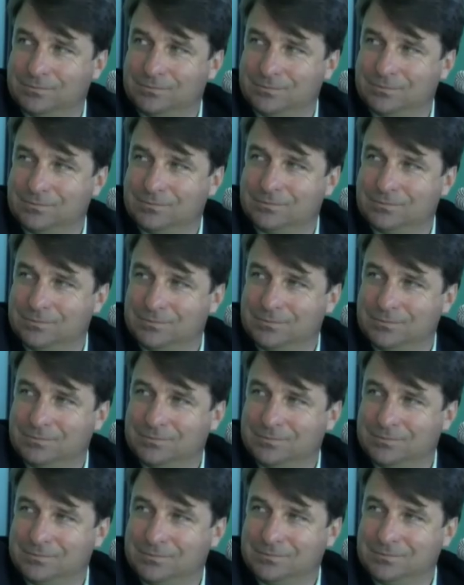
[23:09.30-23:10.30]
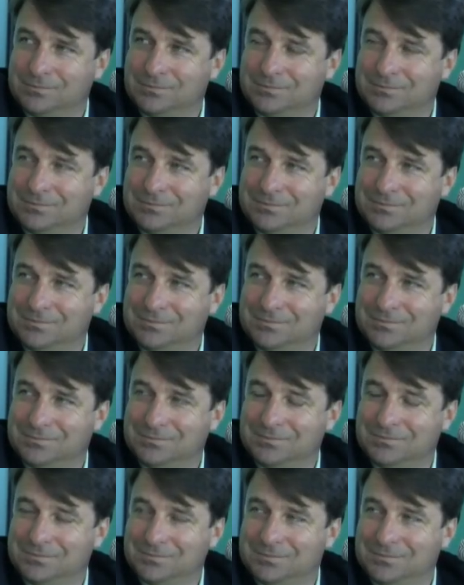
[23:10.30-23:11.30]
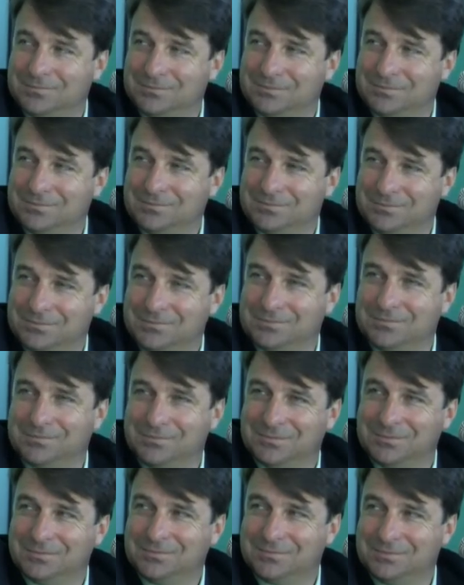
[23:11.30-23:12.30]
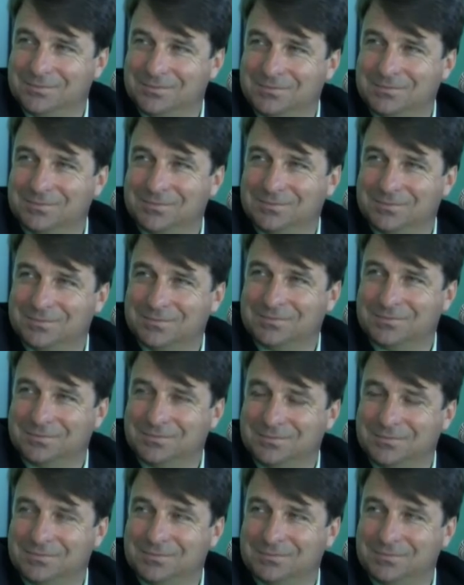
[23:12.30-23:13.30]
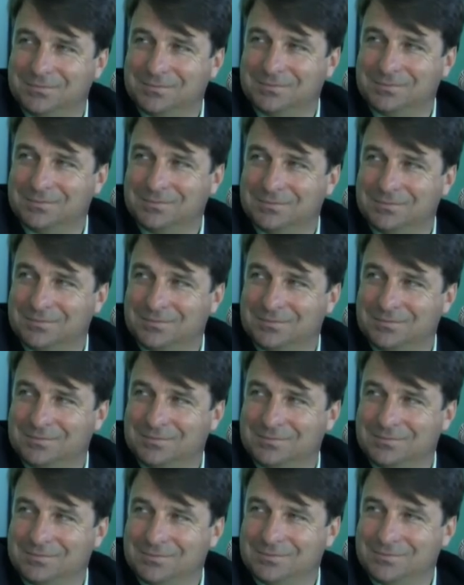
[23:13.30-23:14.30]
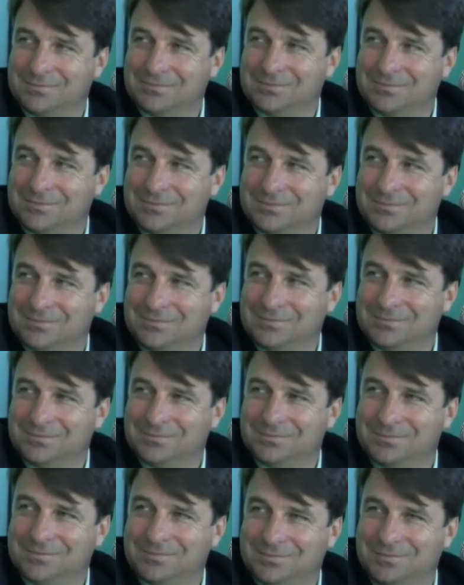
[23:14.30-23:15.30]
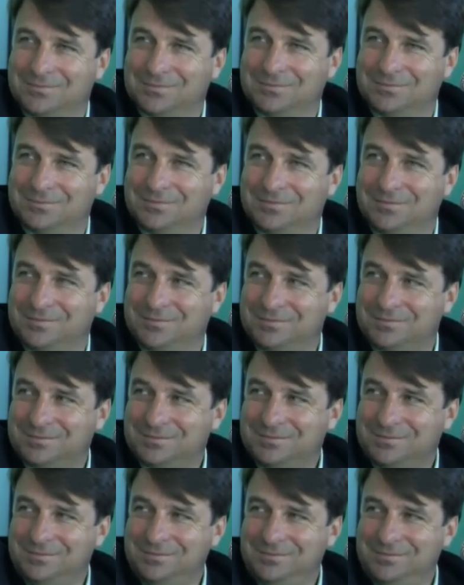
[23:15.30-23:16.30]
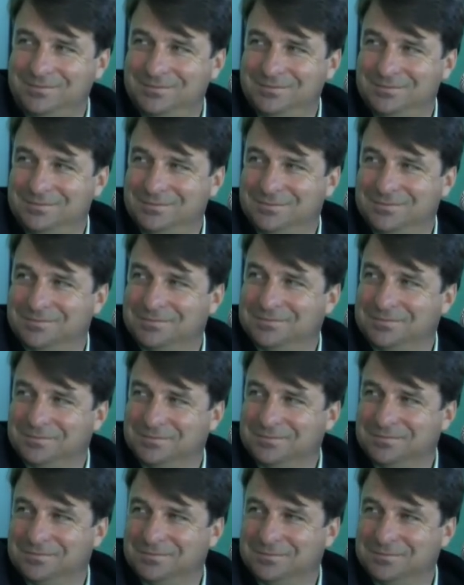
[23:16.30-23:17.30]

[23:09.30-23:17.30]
This person isn't speaking.